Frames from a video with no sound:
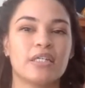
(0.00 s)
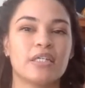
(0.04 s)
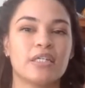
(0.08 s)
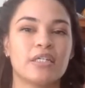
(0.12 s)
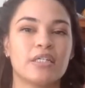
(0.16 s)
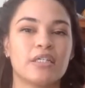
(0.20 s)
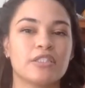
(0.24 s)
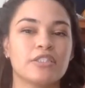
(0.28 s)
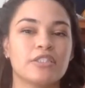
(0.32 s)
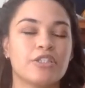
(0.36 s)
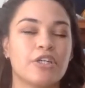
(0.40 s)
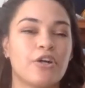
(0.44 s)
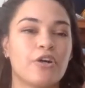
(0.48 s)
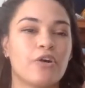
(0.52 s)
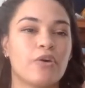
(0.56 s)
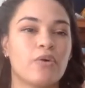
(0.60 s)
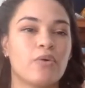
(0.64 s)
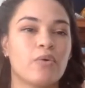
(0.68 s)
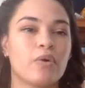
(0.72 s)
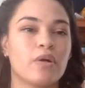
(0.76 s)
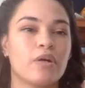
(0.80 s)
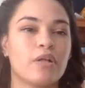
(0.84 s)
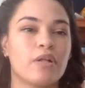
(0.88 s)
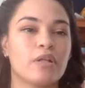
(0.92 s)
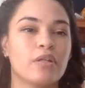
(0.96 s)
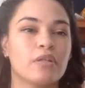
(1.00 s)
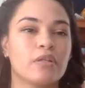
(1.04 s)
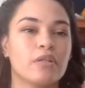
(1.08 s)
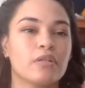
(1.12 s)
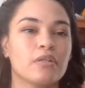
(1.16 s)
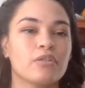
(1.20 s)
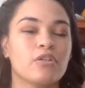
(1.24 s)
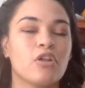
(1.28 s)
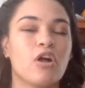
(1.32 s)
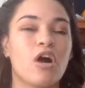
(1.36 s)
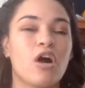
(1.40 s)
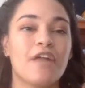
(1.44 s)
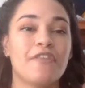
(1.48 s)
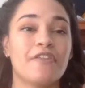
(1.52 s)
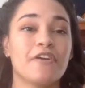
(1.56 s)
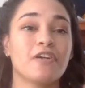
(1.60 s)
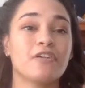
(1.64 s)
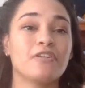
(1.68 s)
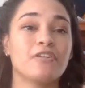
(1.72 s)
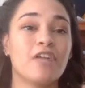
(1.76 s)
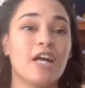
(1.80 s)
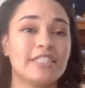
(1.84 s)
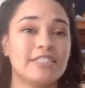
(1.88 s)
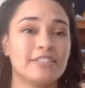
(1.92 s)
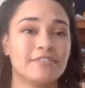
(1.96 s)
so there are
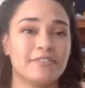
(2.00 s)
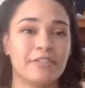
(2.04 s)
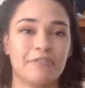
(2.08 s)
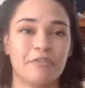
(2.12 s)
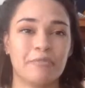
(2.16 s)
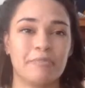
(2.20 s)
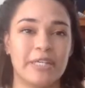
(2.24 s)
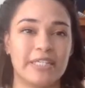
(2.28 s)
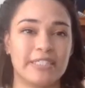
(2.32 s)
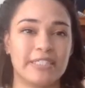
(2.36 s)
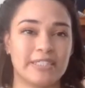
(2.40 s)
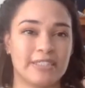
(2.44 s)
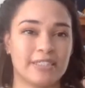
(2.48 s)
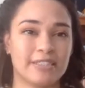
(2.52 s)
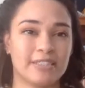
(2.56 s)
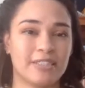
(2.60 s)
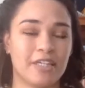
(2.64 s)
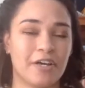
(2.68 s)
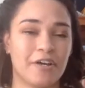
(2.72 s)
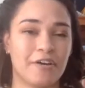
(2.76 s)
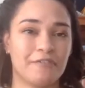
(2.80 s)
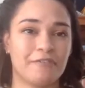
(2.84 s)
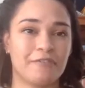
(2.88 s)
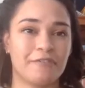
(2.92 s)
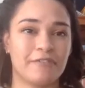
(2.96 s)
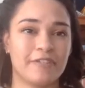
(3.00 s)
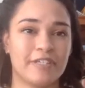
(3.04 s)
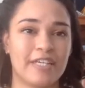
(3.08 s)
lots of different pieces of